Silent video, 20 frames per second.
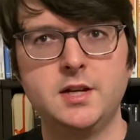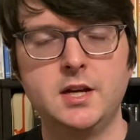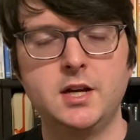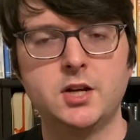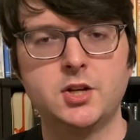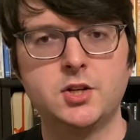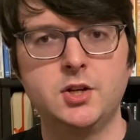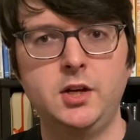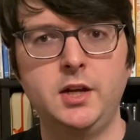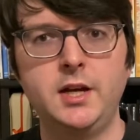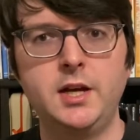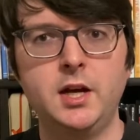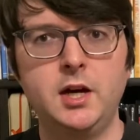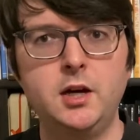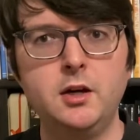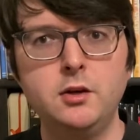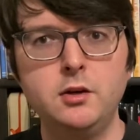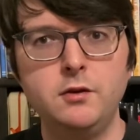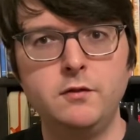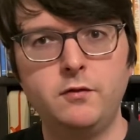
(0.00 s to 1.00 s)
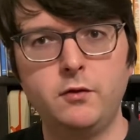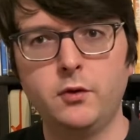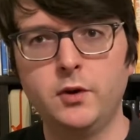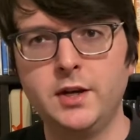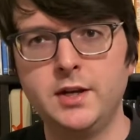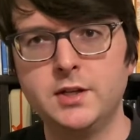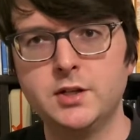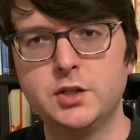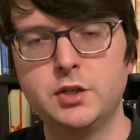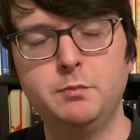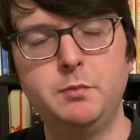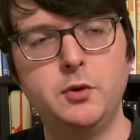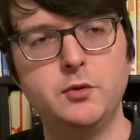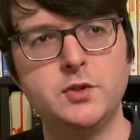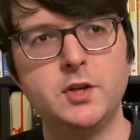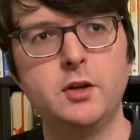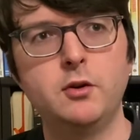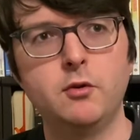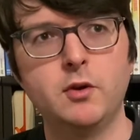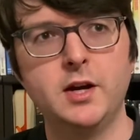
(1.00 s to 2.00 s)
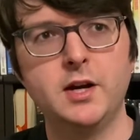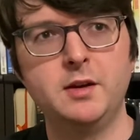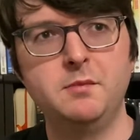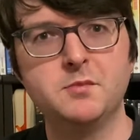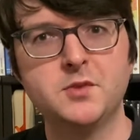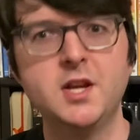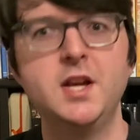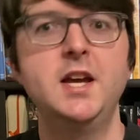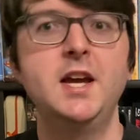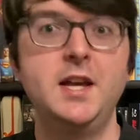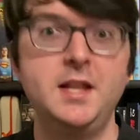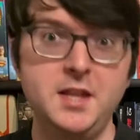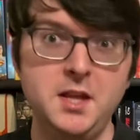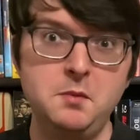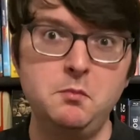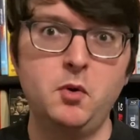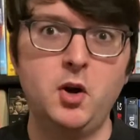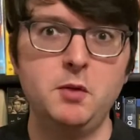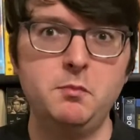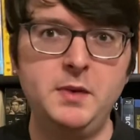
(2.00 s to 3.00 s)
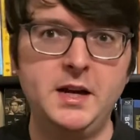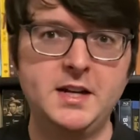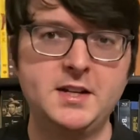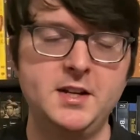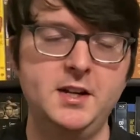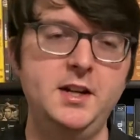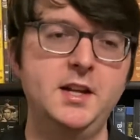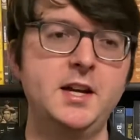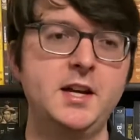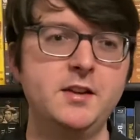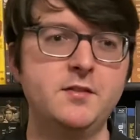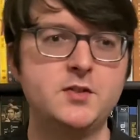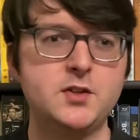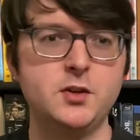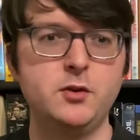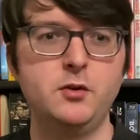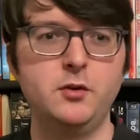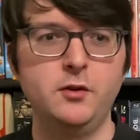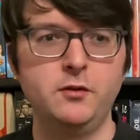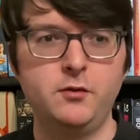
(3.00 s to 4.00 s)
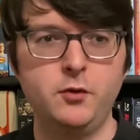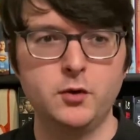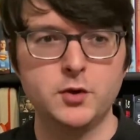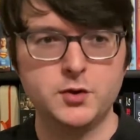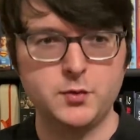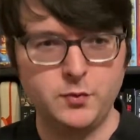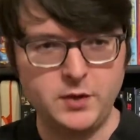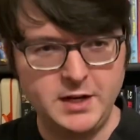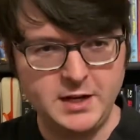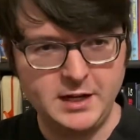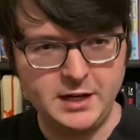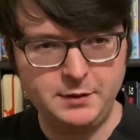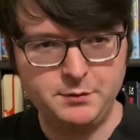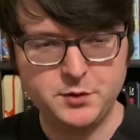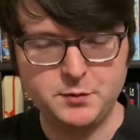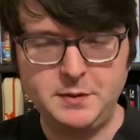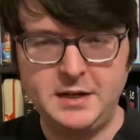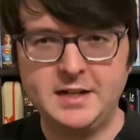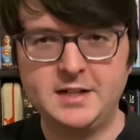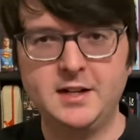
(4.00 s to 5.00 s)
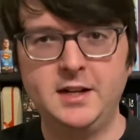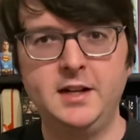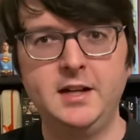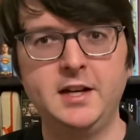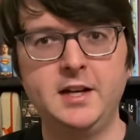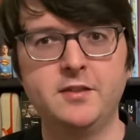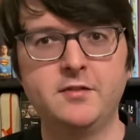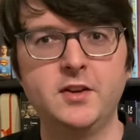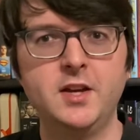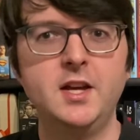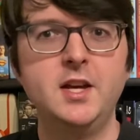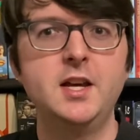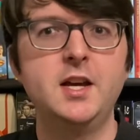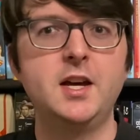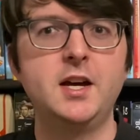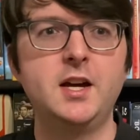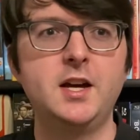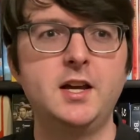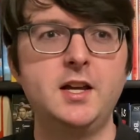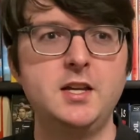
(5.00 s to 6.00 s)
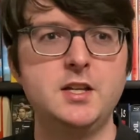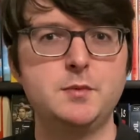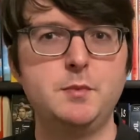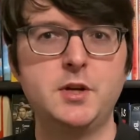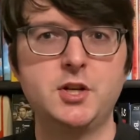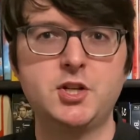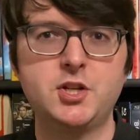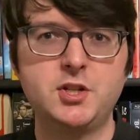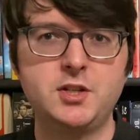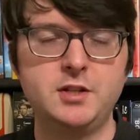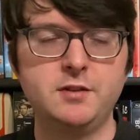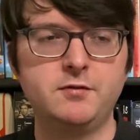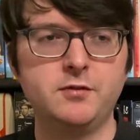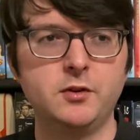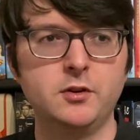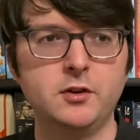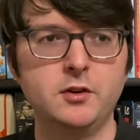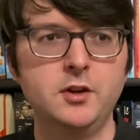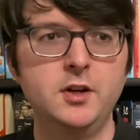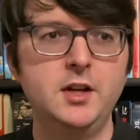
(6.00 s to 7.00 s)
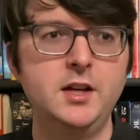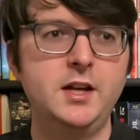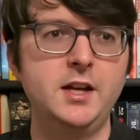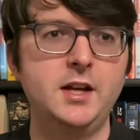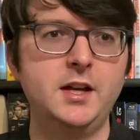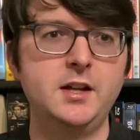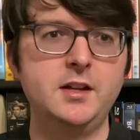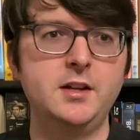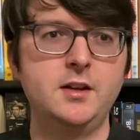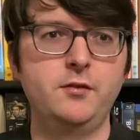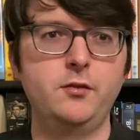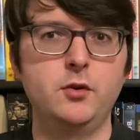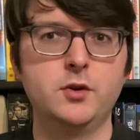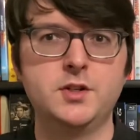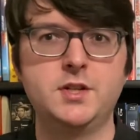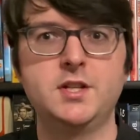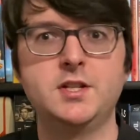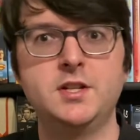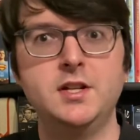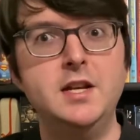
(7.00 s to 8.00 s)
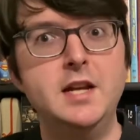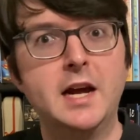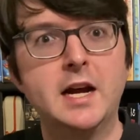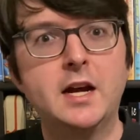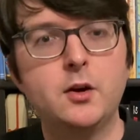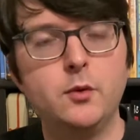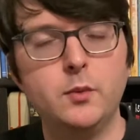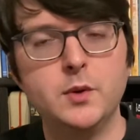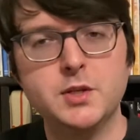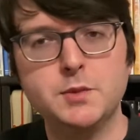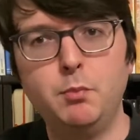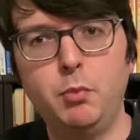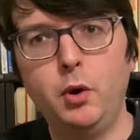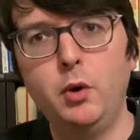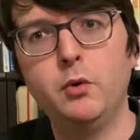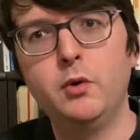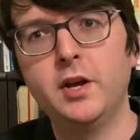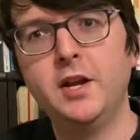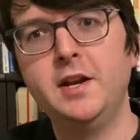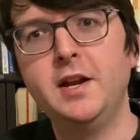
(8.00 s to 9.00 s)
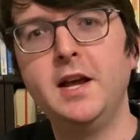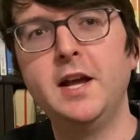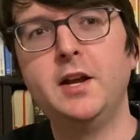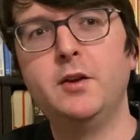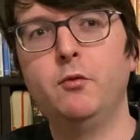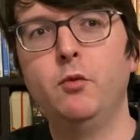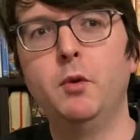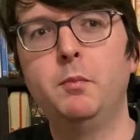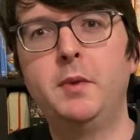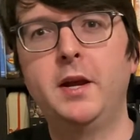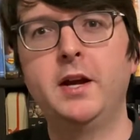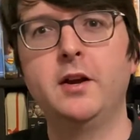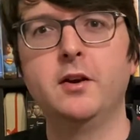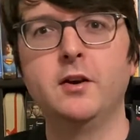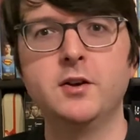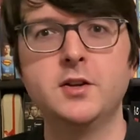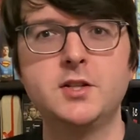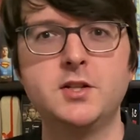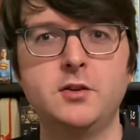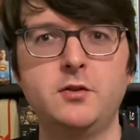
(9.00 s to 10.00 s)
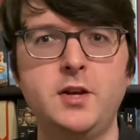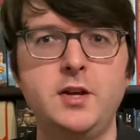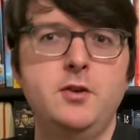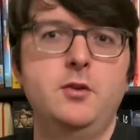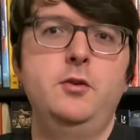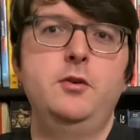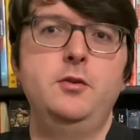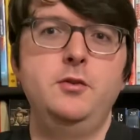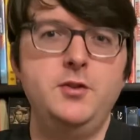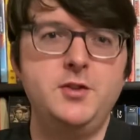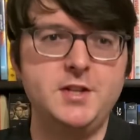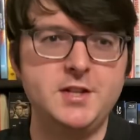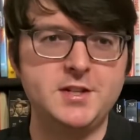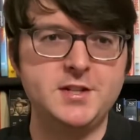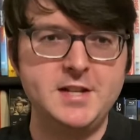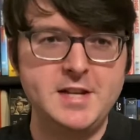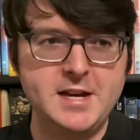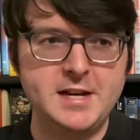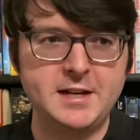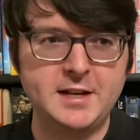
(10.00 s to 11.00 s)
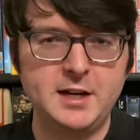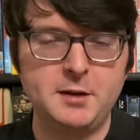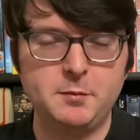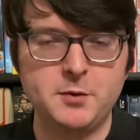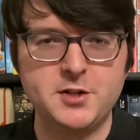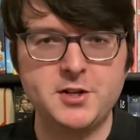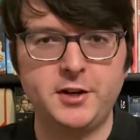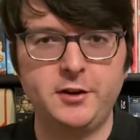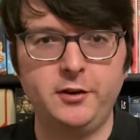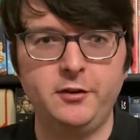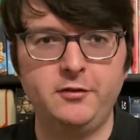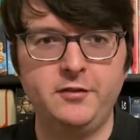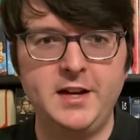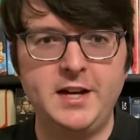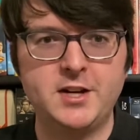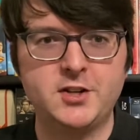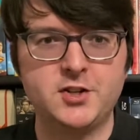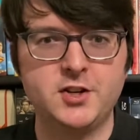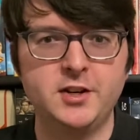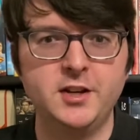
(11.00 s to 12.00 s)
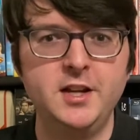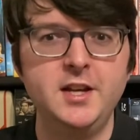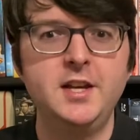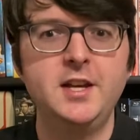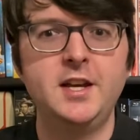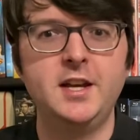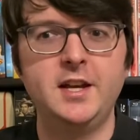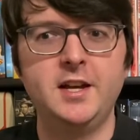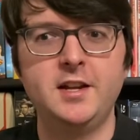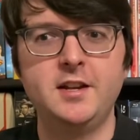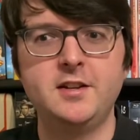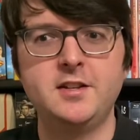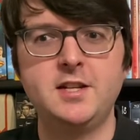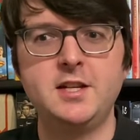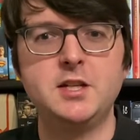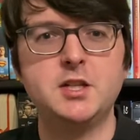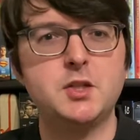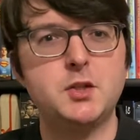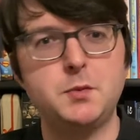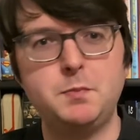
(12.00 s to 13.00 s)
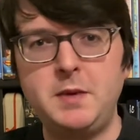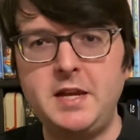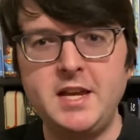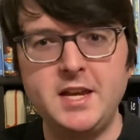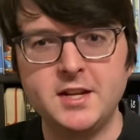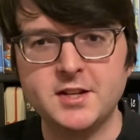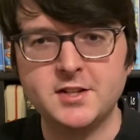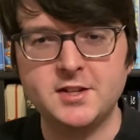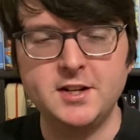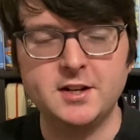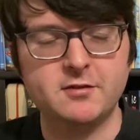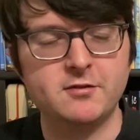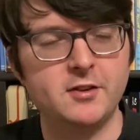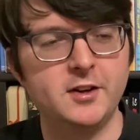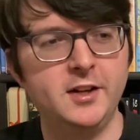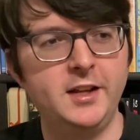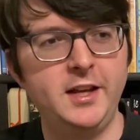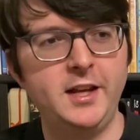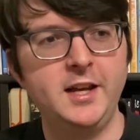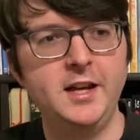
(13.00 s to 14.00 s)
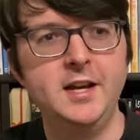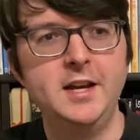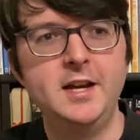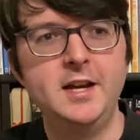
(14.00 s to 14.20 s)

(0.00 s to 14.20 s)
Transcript: actually hung for his supposed crimes and then brought back to life. So of course, when he comes back to life, he's much stiffer, and of course his neck was broken and repaired, so he holds his neck in a particular fashion, and he speaks differently.